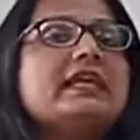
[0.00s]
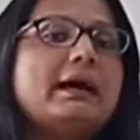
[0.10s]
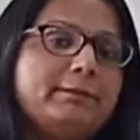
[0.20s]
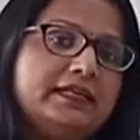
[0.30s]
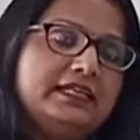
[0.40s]

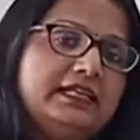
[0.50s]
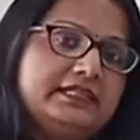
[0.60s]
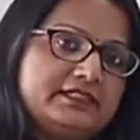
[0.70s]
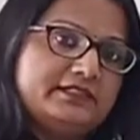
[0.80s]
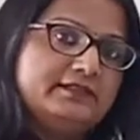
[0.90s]
capital
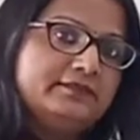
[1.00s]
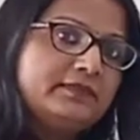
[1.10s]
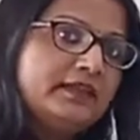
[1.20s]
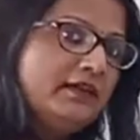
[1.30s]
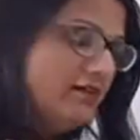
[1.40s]
letter.
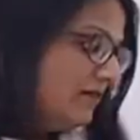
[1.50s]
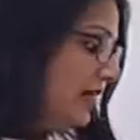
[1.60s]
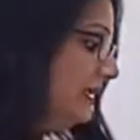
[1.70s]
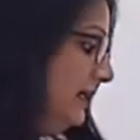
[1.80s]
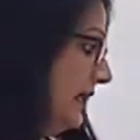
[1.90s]

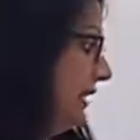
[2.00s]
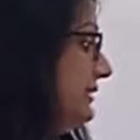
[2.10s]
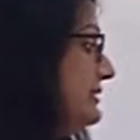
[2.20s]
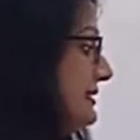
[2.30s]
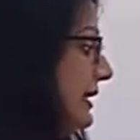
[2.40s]
Fine. In
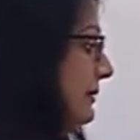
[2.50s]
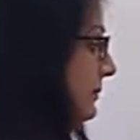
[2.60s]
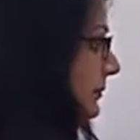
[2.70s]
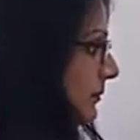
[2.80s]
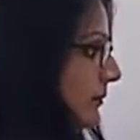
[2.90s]
the
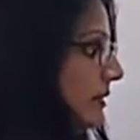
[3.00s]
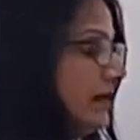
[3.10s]
same